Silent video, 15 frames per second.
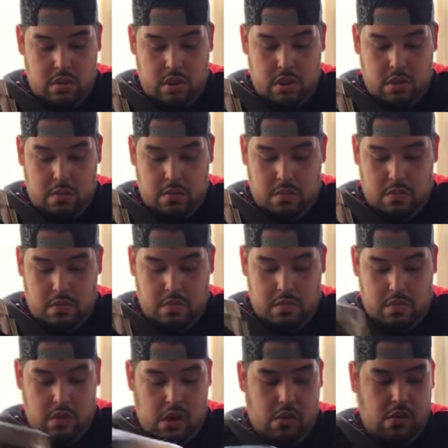Yep.
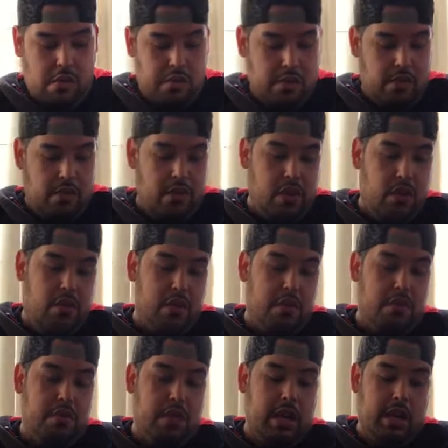I will be
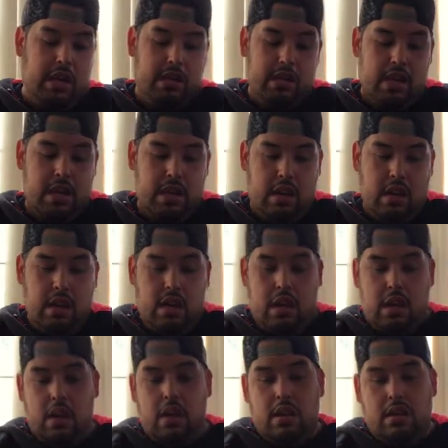reviewing them, like I said.
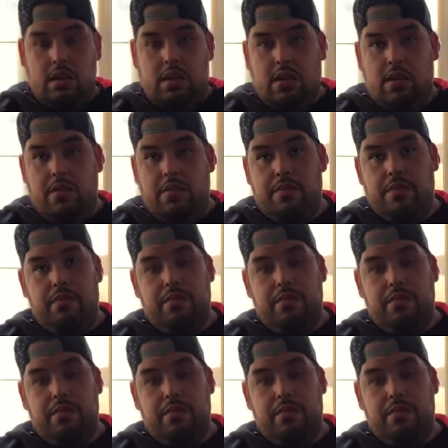So